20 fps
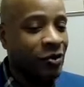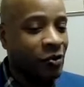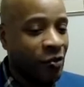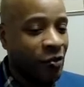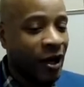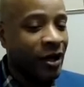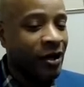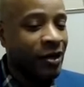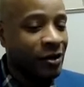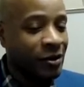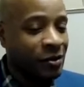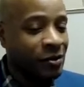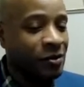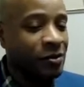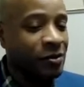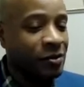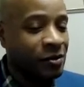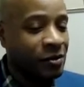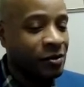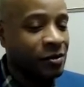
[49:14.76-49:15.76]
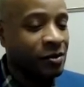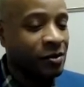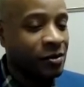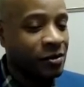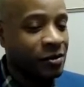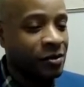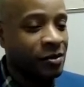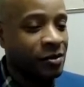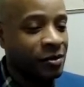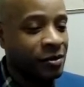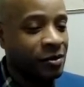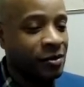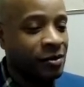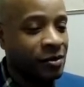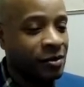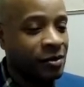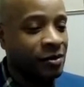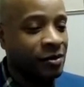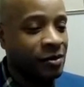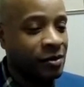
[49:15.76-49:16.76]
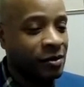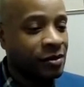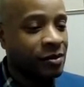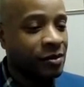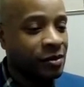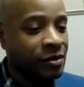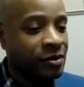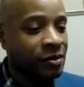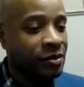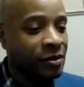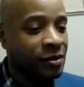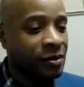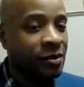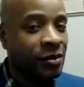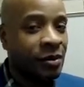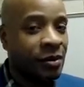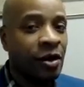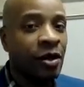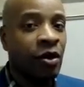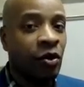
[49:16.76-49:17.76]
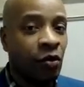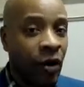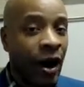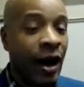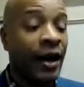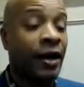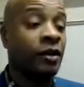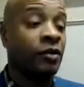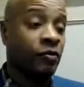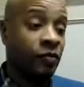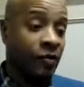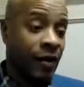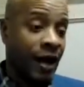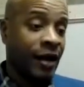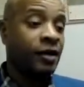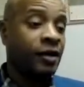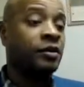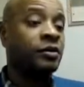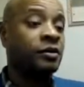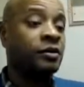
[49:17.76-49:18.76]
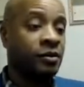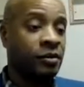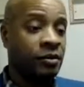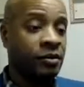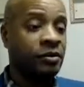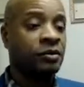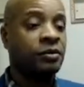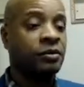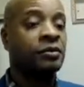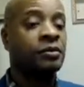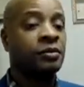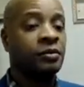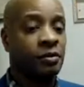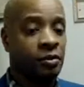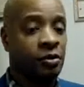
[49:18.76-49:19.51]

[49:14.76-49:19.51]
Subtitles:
Because I was looking at 10 years in jail. I was looking at 10 years.